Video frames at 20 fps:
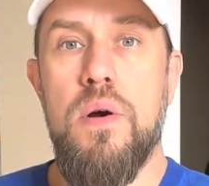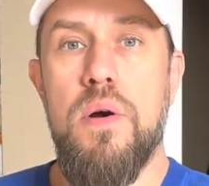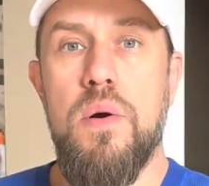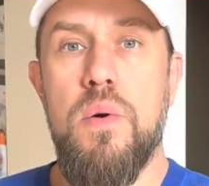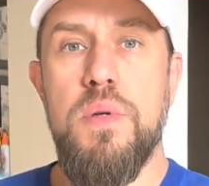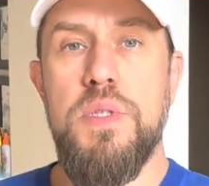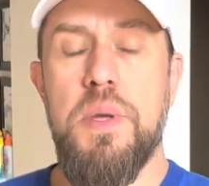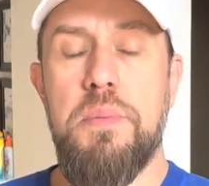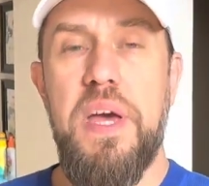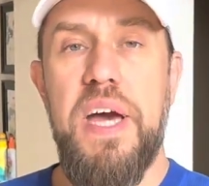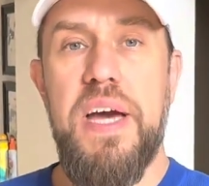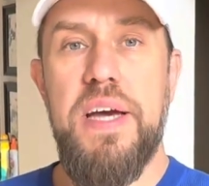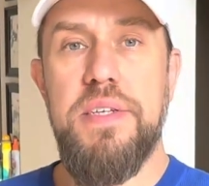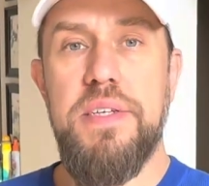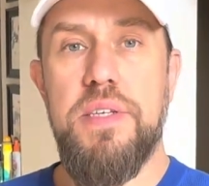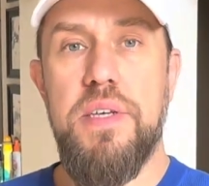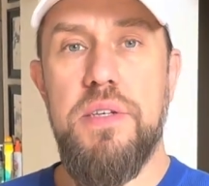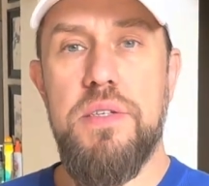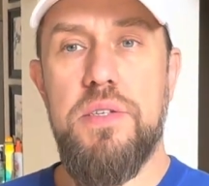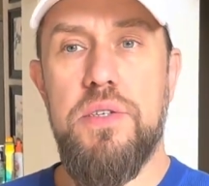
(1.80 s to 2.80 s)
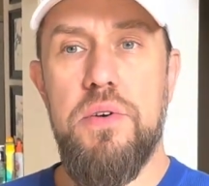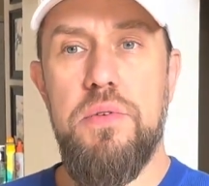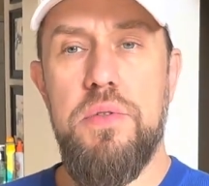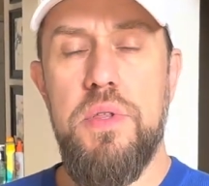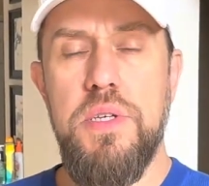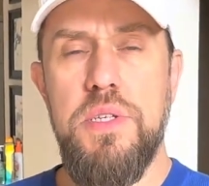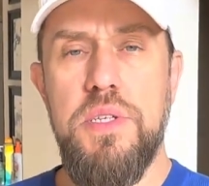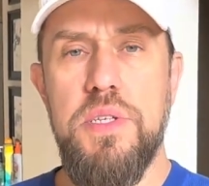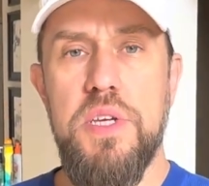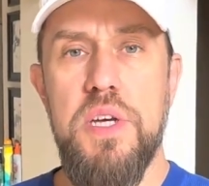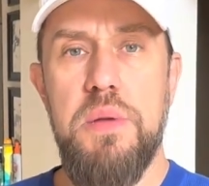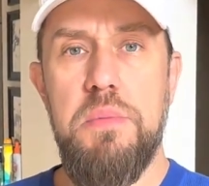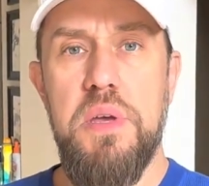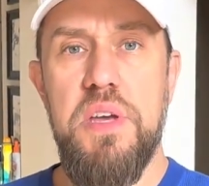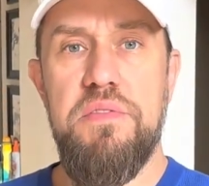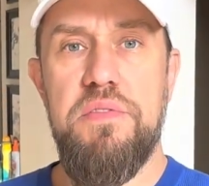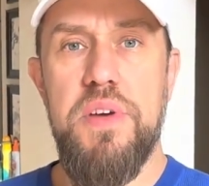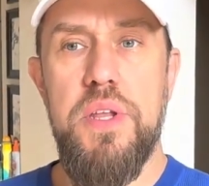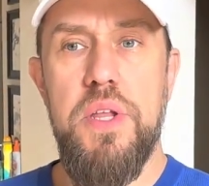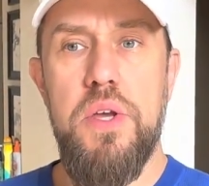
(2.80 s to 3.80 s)
What's up guys? So this is gonna be a
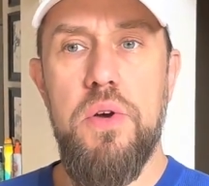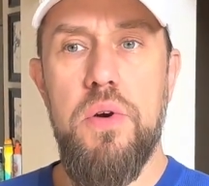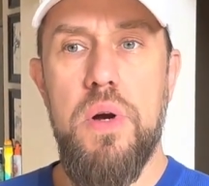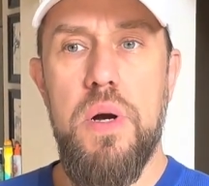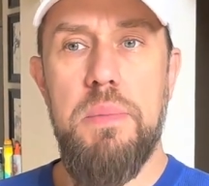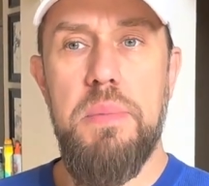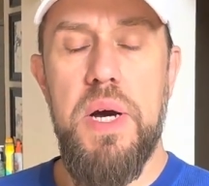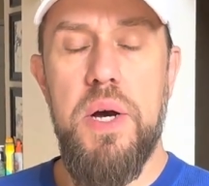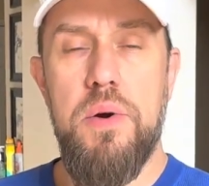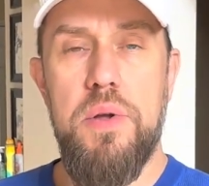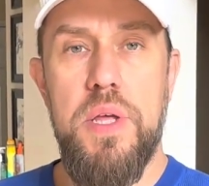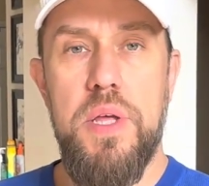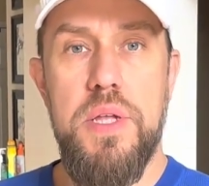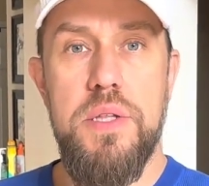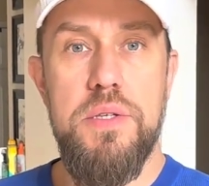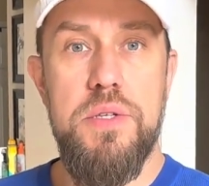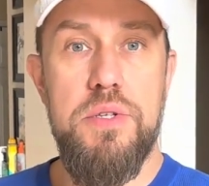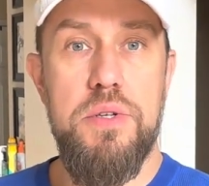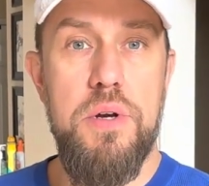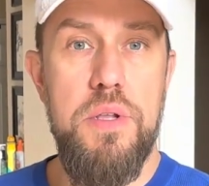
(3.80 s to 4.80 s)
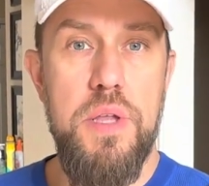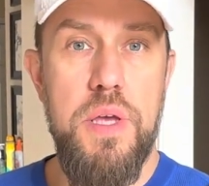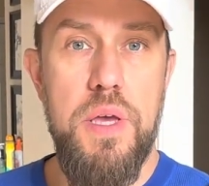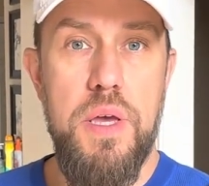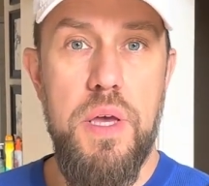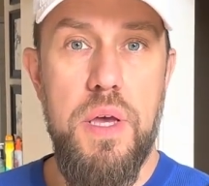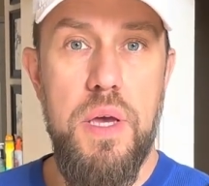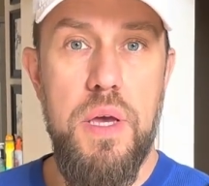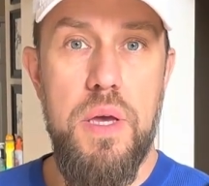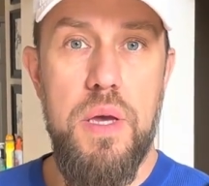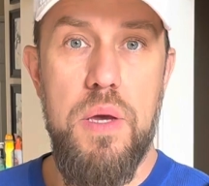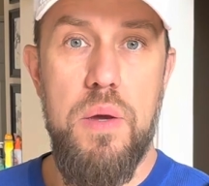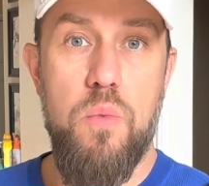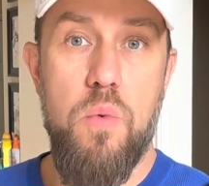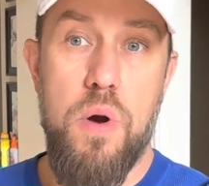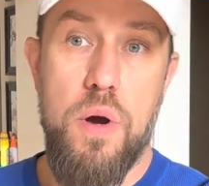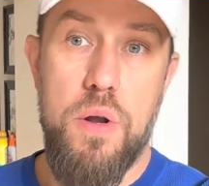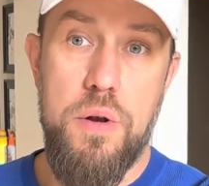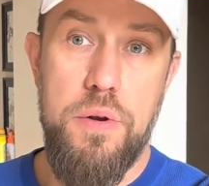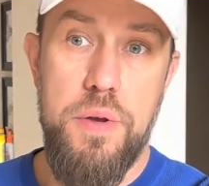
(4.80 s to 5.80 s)
video about installing a
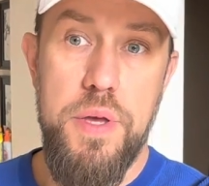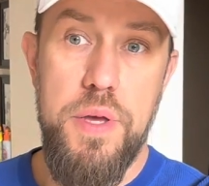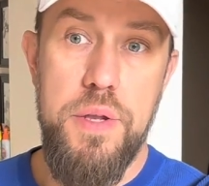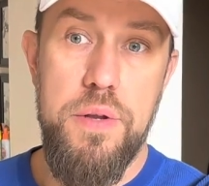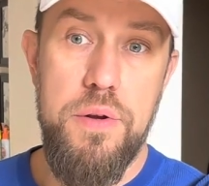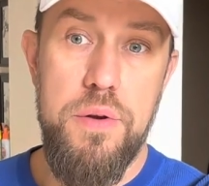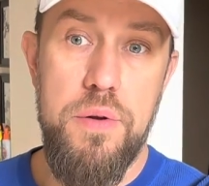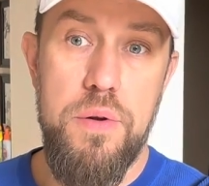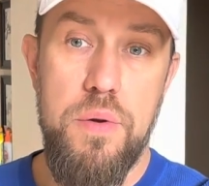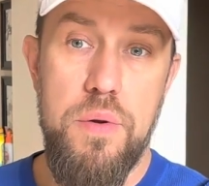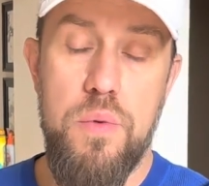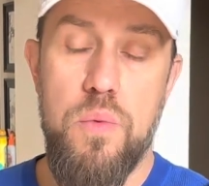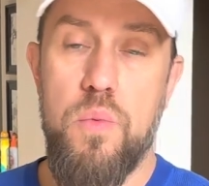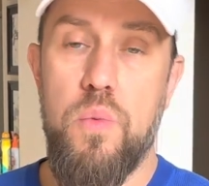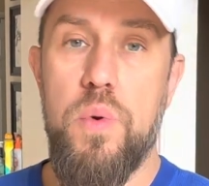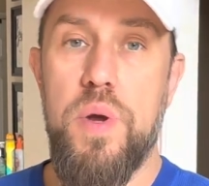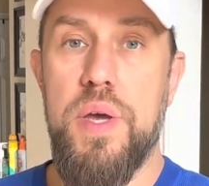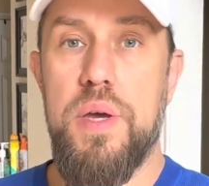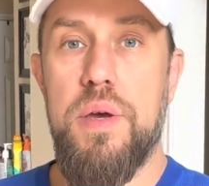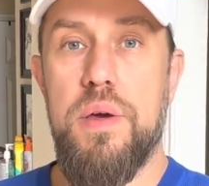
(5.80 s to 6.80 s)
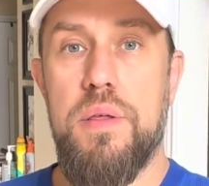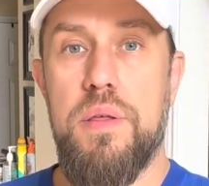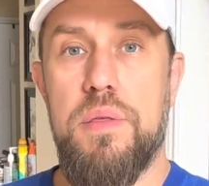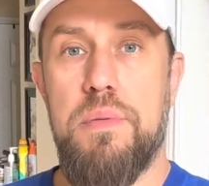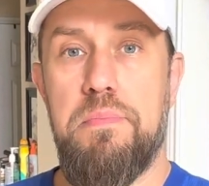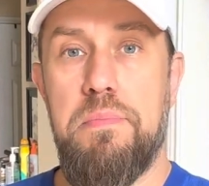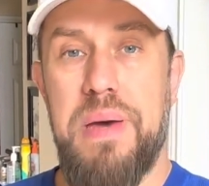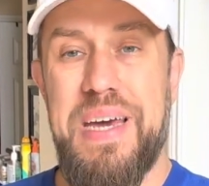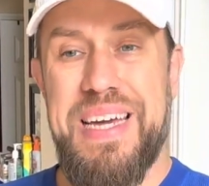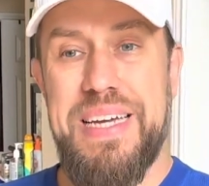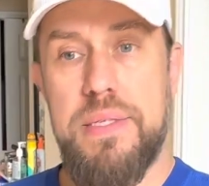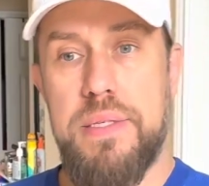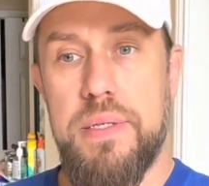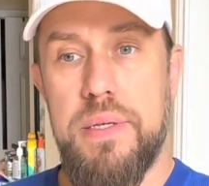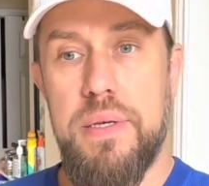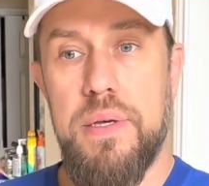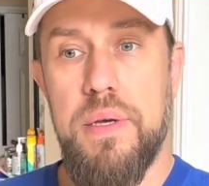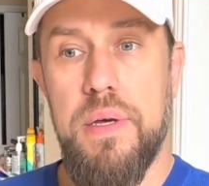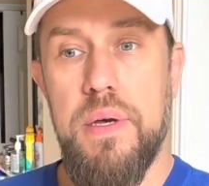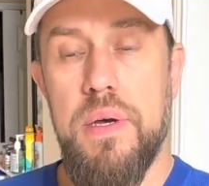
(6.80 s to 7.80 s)
water heater with
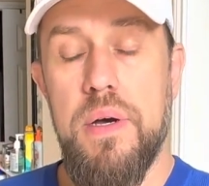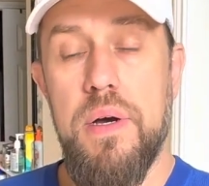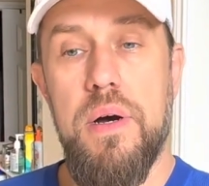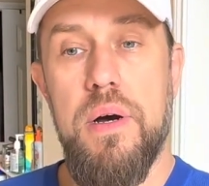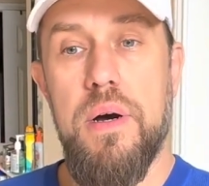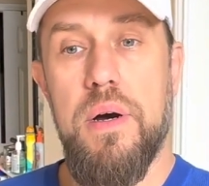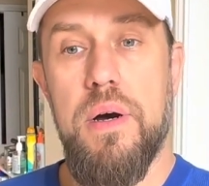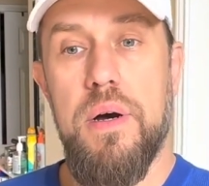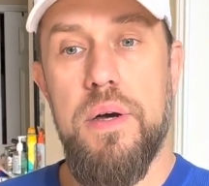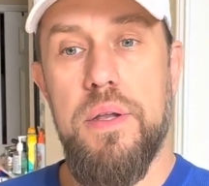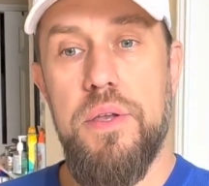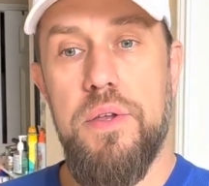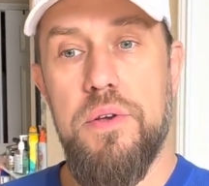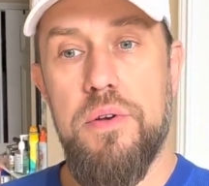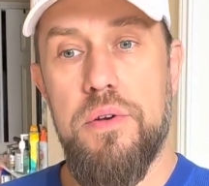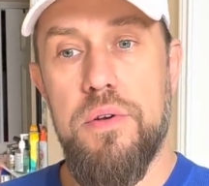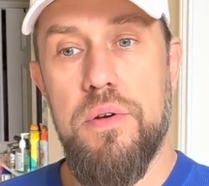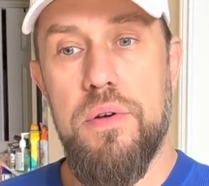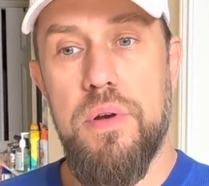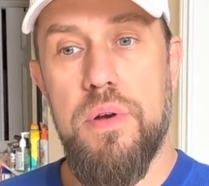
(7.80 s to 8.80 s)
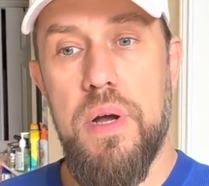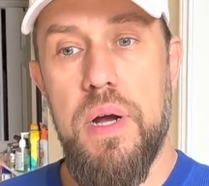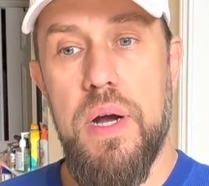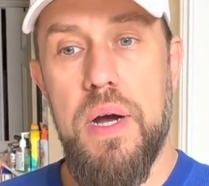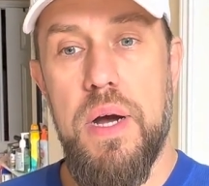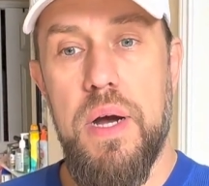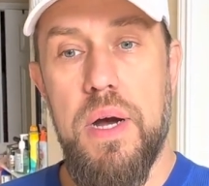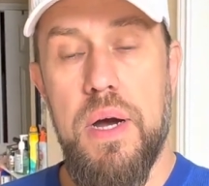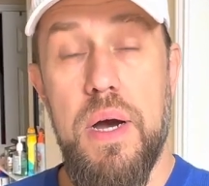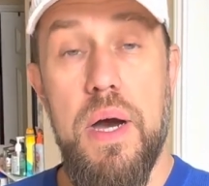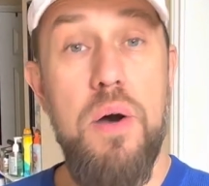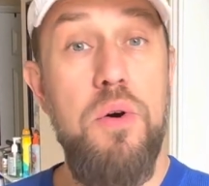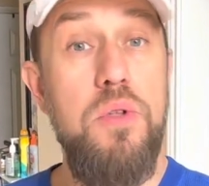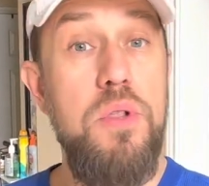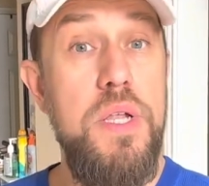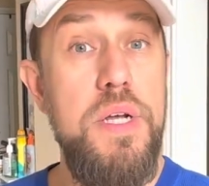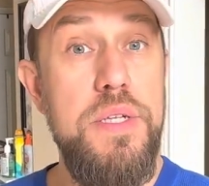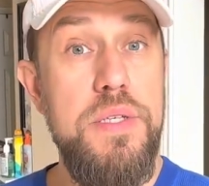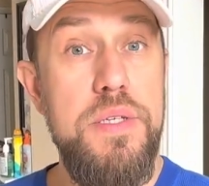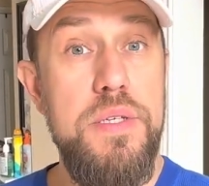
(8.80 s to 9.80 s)
PEX on your uh,
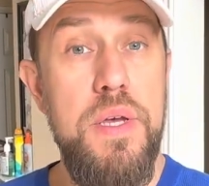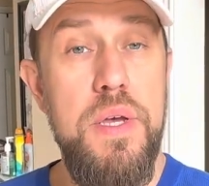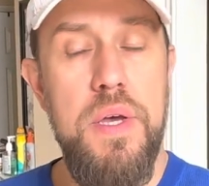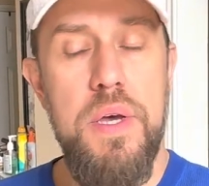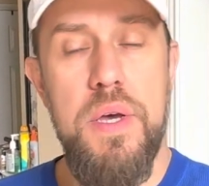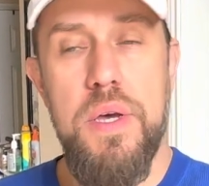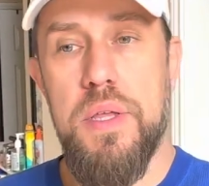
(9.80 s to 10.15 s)
outlets.